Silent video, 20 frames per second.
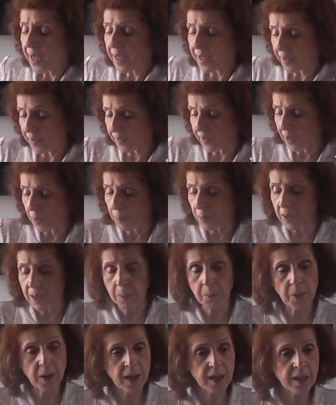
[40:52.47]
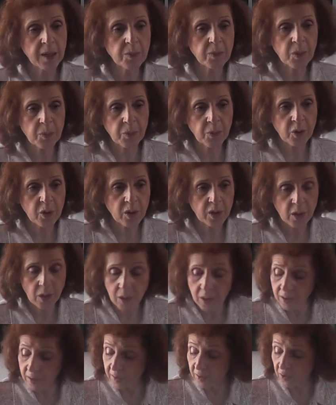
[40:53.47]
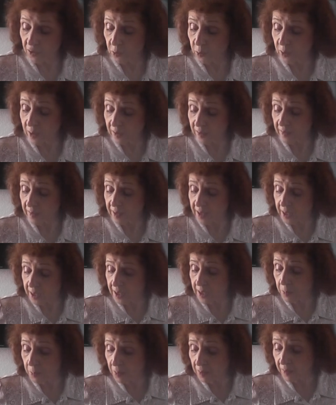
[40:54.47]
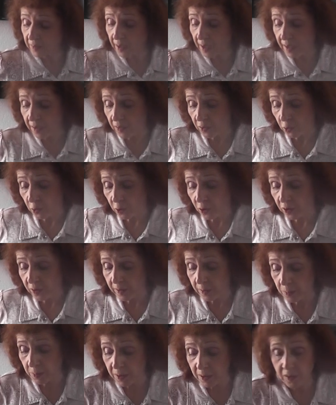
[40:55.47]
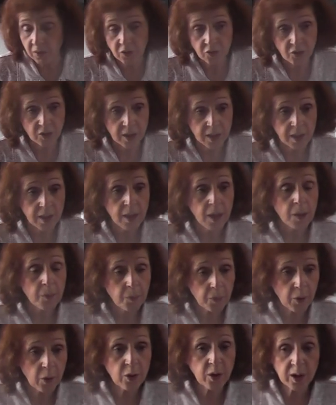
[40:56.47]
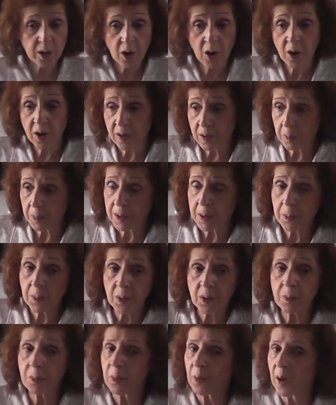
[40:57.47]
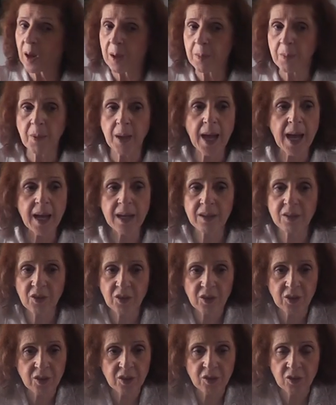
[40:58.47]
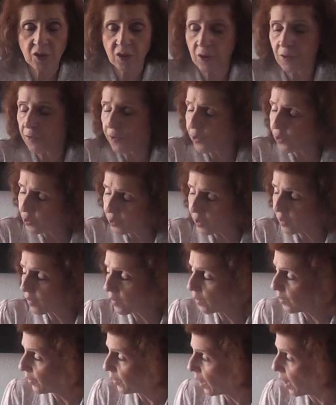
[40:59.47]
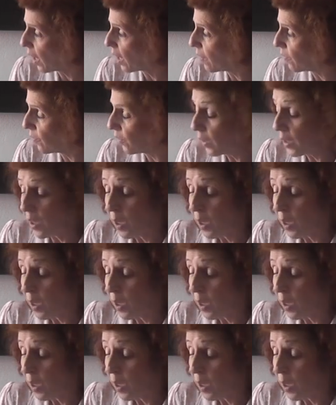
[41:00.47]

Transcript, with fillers: He sent me to bind up the brokenhearted. Do we see in Messiah's earthly ministry brokenhearted people brought back to, to fullness of life?